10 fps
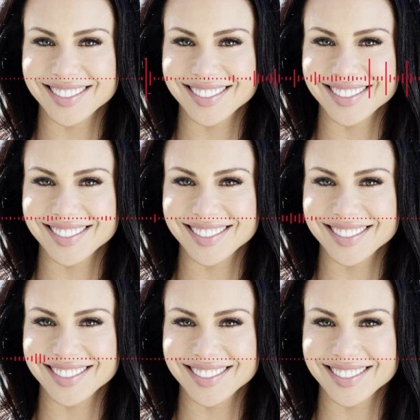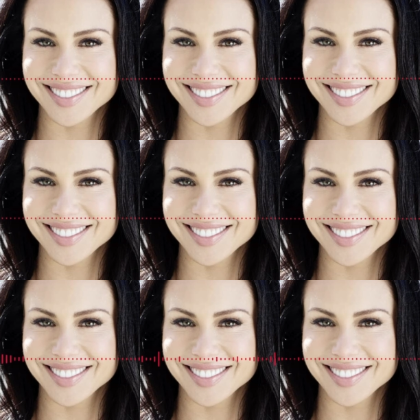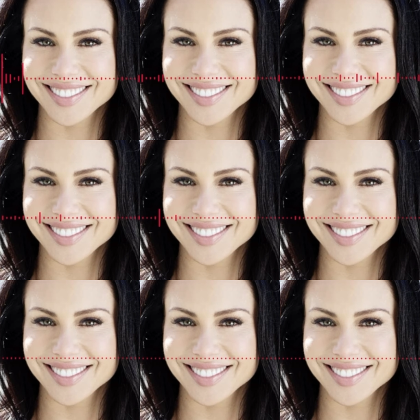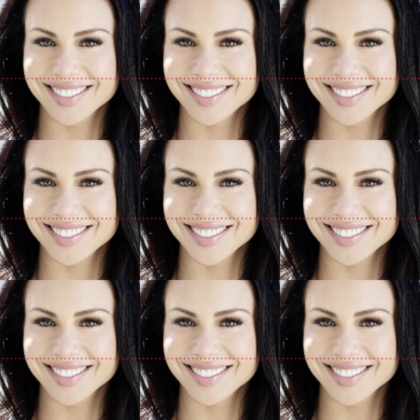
throughout the day. So if they're having